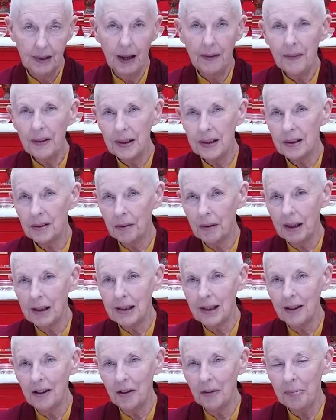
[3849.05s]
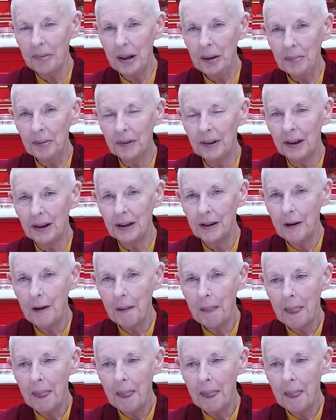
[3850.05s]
And there's quite a lot of people that,